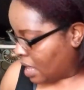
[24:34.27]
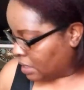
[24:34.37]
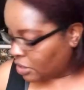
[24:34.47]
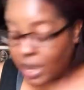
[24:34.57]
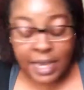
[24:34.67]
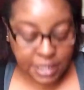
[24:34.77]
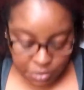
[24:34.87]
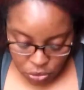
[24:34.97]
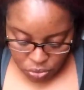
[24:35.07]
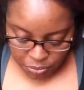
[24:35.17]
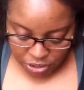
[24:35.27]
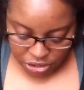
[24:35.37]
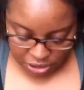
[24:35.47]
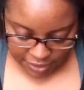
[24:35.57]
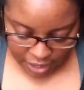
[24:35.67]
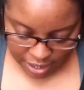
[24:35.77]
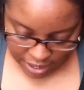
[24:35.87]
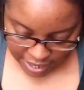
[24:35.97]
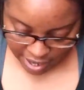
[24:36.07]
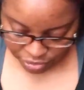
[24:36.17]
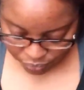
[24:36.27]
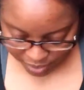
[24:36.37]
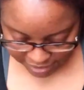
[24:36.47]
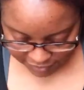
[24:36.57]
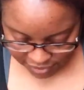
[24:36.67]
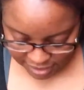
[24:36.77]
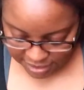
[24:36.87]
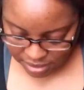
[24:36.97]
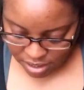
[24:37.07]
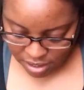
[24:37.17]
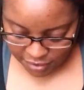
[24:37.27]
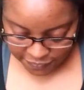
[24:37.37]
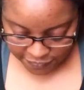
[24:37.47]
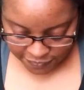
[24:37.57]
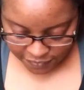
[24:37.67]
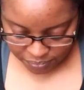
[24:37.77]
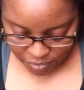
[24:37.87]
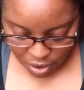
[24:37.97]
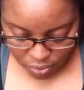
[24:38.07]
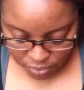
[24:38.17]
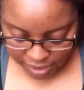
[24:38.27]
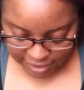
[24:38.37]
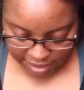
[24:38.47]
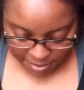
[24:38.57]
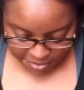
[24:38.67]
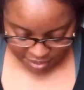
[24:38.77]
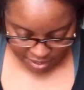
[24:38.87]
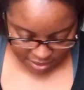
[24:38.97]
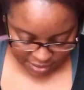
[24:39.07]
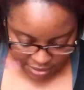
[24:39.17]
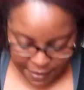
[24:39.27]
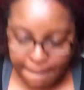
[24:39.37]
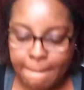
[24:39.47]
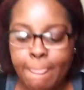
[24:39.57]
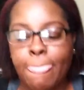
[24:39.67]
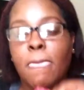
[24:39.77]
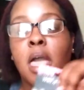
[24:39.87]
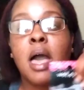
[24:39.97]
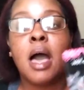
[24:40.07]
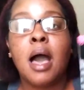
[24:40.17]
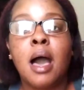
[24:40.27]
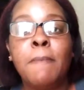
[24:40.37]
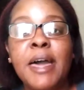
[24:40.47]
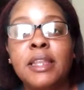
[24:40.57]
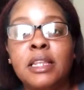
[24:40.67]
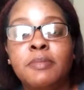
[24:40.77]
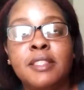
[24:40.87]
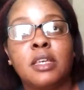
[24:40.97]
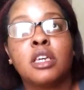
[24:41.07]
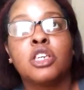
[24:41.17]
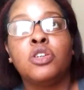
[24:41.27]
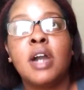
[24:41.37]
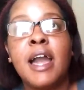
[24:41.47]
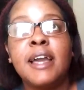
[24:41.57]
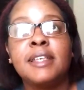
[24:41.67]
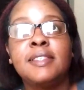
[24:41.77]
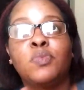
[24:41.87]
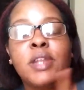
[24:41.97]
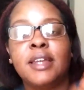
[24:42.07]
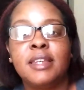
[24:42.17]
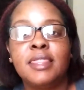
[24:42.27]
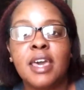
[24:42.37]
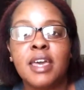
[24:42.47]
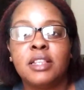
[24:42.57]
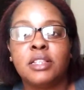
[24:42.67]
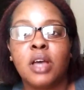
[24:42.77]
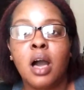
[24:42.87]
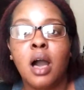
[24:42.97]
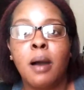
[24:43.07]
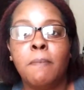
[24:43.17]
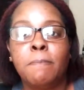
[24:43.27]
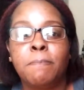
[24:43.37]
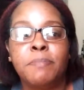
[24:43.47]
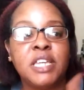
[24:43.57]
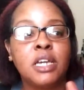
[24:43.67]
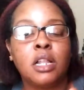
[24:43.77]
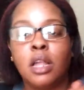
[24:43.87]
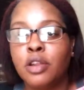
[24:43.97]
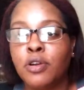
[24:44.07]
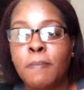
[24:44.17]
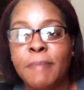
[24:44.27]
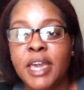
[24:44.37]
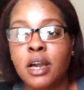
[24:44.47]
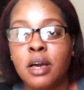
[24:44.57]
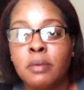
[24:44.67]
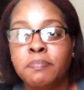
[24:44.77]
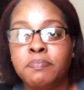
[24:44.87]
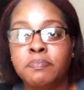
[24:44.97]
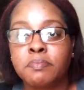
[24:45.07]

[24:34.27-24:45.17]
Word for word: So I got some toothbrushes. Now the rest of this stuff Oh, except this. I'm out of lipstick. You guys, when I did that um, declutter makeup